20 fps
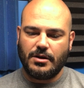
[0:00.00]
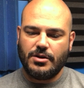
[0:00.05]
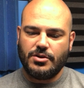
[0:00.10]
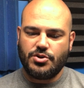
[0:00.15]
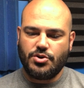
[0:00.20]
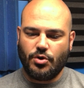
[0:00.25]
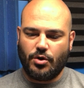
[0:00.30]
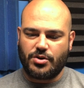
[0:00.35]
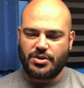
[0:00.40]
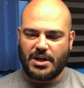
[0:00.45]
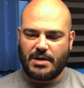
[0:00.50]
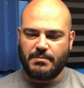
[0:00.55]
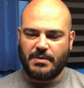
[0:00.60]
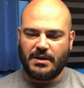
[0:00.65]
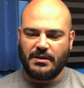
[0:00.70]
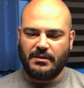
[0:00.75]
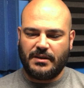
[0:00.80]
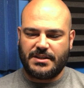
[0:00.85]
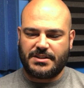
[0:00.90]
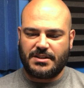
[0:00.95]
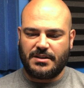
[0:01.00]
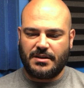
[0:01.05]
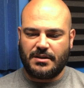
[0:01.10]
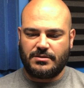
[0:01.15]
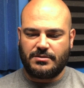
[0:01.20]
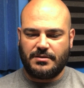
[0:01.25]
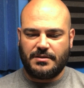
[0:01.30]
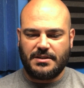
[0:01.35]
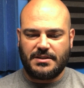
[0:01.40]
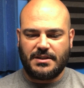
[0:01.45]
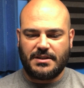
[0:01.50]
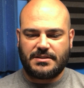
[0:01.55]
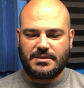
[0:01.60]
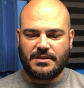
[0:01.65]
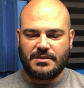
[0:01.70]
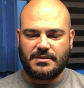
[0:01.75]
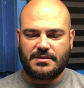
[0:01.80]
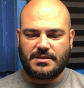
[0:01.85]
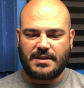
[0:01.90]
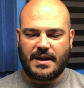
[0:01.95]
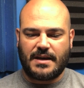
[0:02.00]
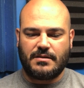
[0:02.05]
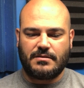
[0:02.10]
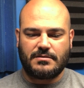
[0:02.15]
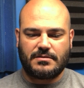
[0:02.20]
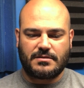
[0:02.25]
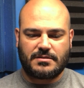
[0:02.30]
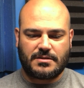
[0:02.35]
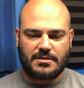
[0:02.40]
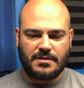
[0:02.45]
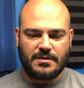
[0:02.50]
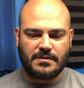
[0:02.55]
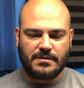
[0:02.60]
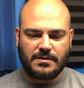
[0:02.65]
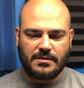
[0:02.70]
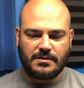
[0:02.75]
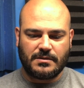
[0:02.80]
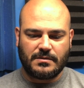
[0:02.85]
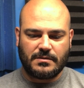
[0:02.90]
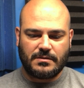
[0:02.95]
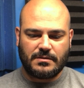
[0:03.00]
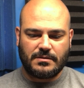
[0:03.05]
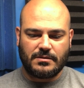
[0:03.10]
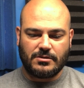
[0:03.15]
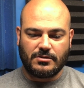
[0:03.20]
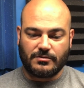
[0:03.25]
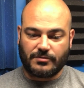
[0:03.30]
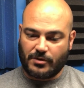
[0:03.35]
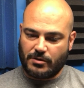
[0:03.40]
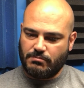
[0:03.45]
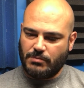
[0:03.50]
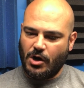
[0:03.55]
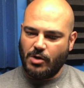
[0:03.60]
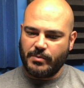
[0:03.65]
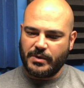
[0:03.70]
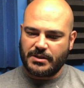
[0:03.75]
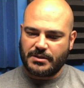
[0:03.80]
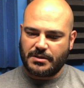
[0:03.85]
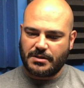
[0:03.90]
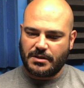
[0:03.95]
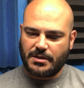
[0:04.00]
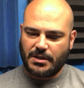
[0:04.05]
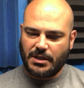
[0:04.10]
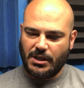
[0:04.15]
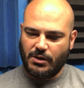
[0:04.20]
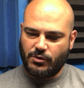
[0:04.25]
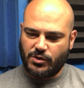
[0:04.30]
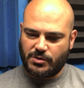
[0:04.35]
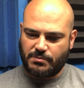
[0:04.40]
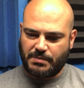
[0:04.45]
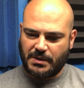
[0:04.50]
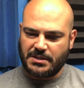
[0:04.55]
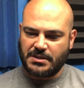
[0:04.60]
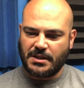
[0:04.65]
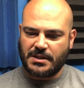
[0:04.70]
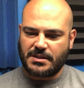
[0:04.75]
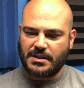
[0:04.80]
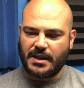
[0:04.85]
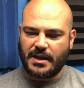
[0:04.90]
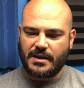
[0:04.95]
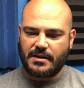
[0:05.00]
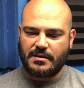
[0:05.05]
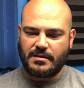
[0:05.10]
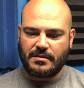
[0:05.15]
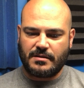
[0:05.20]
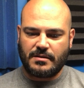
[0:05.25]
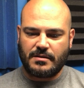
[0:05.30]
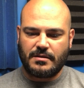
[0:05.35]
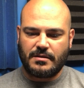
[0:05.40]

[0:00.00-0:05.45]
George had been listening to the distant sounds. For a moment, he was businesslike.